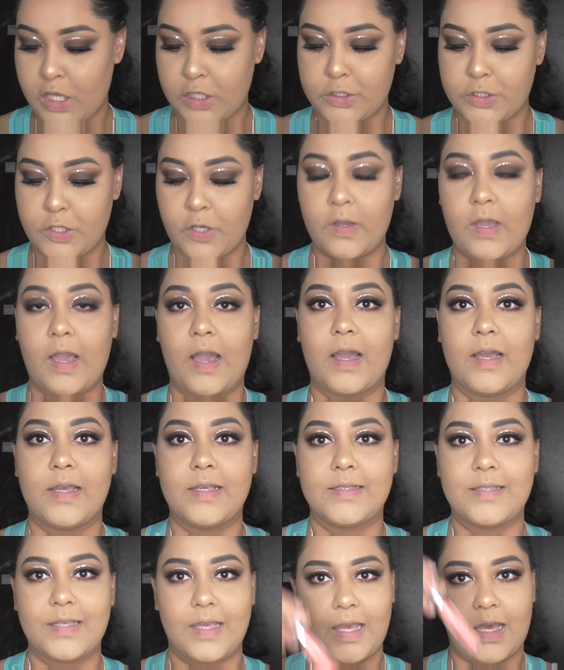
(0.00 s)
So
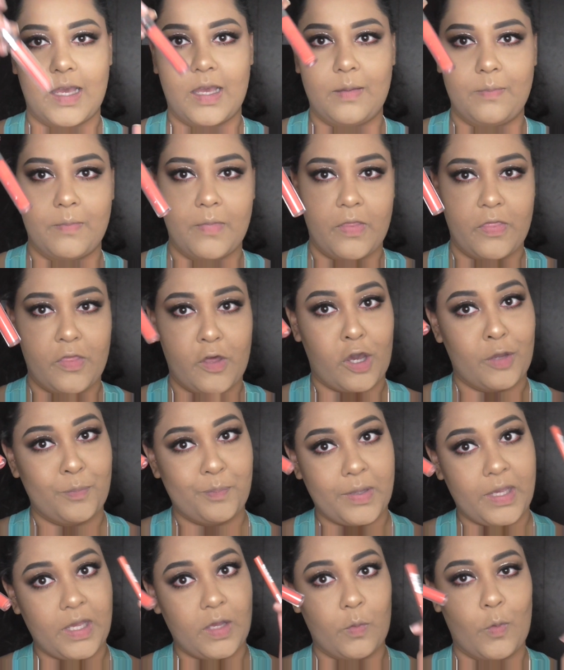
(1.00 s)
guys, the
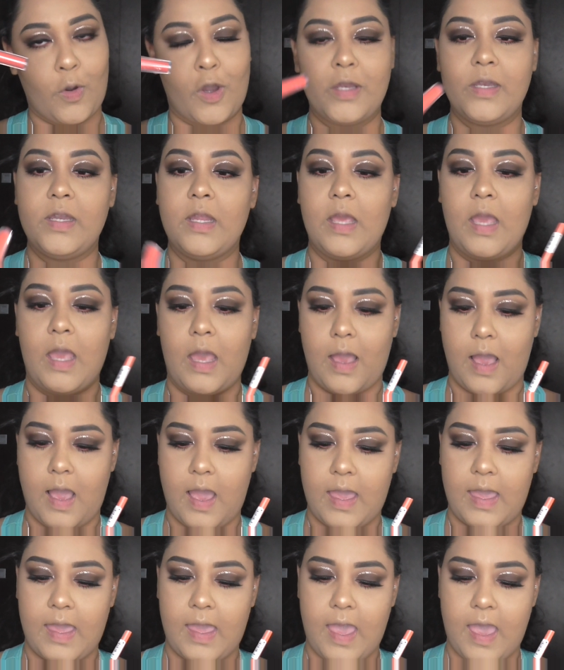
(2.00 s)
hot pink one,
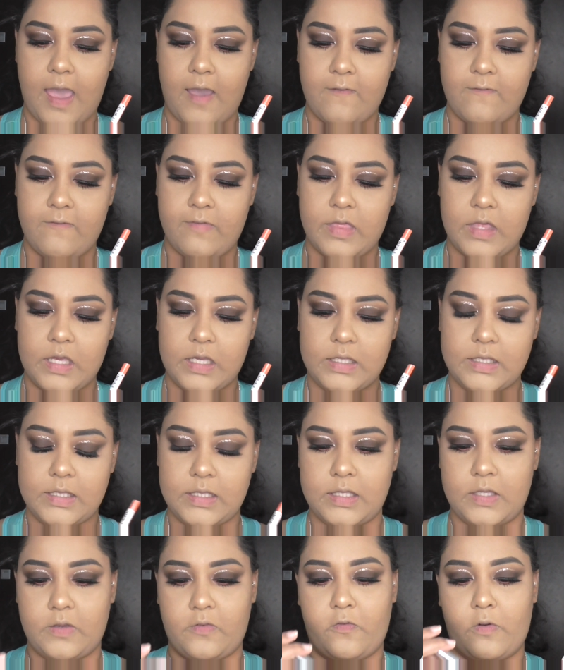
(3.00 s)
I have
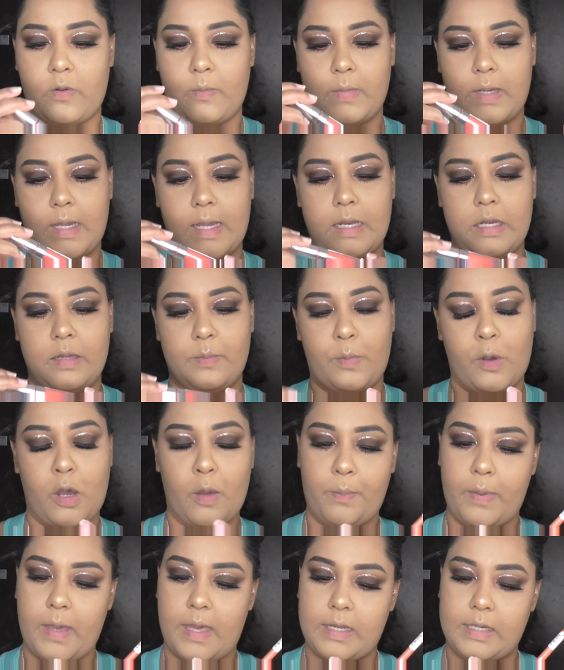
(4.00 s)
this from
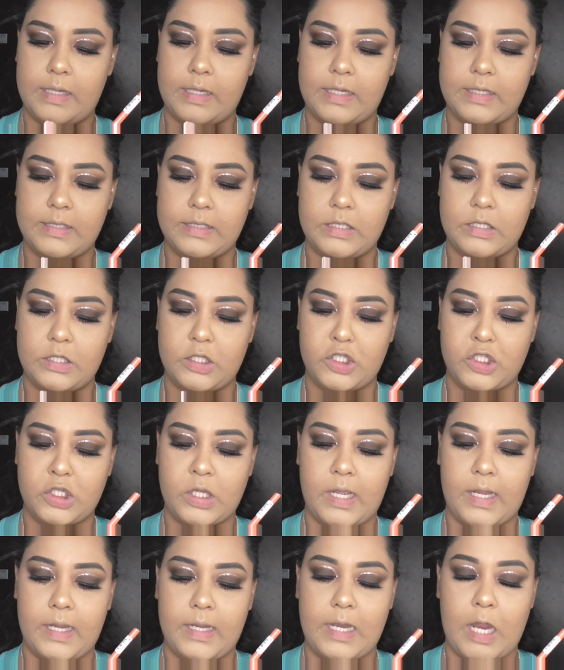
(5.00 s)
Colourpop, and it is in the
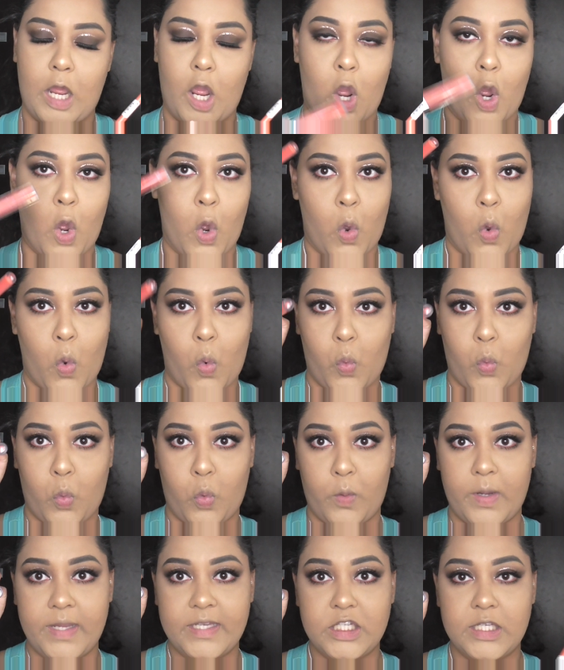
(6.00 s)
shade
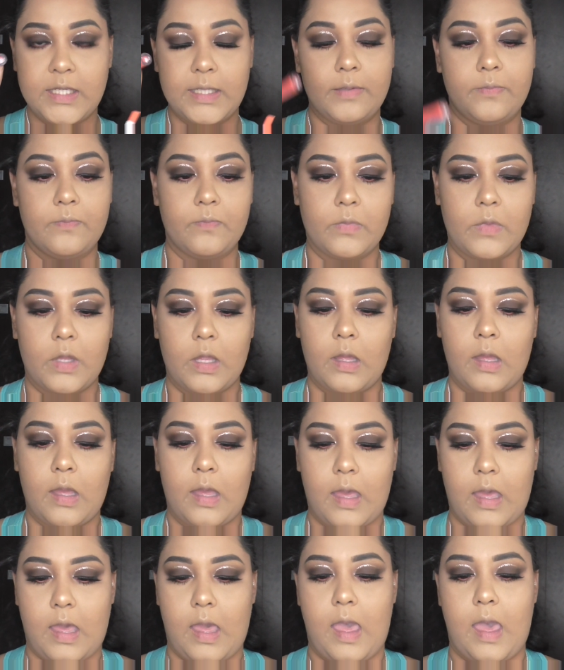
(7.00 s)
Ouija.
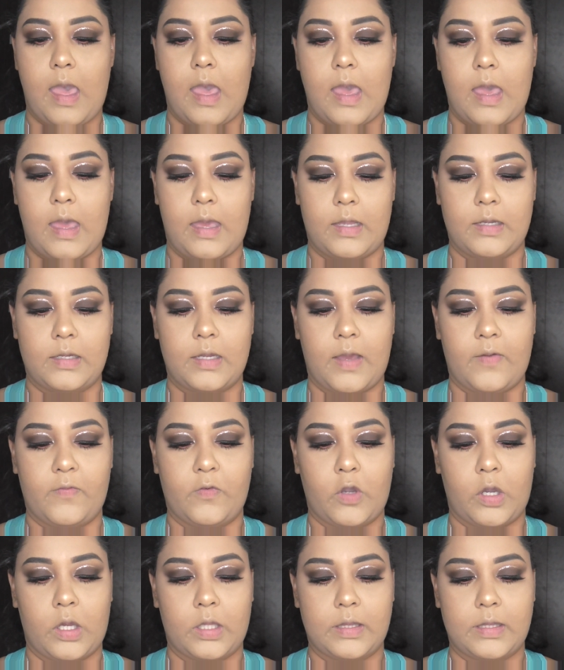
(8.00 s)
And
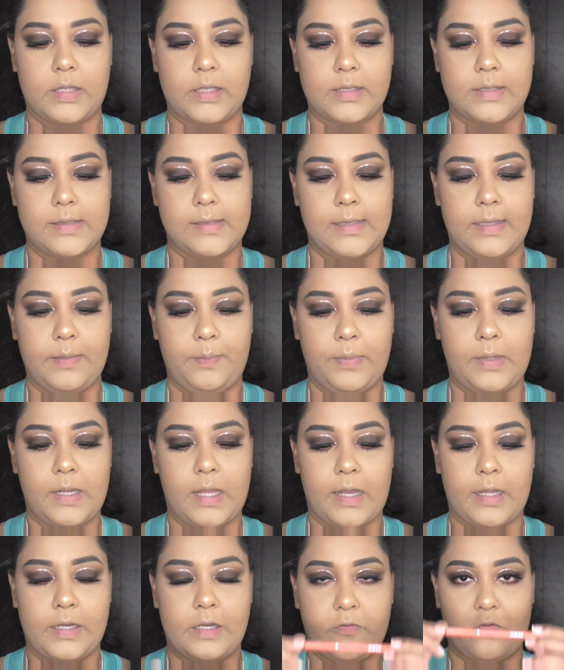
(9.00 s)
I've got this lip
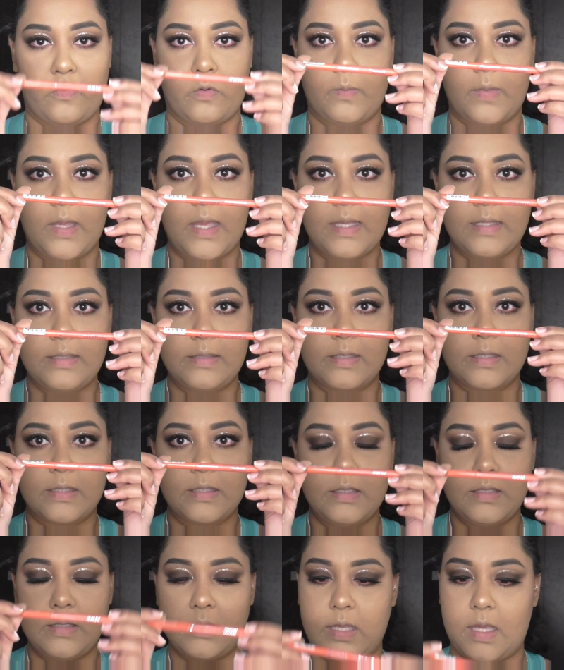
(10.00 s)
liner from
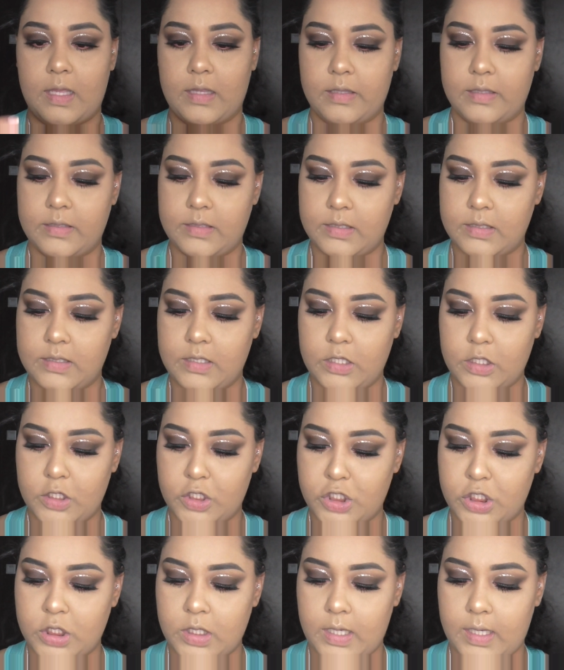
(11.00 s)
Essence, and this is in the
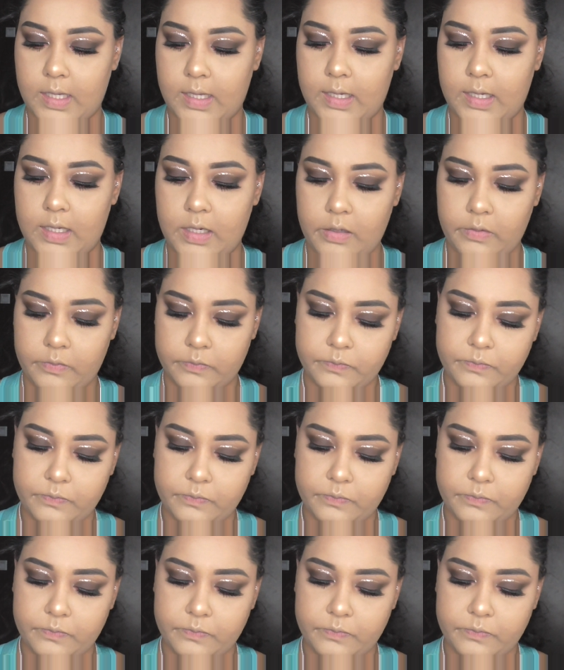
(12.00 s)
shade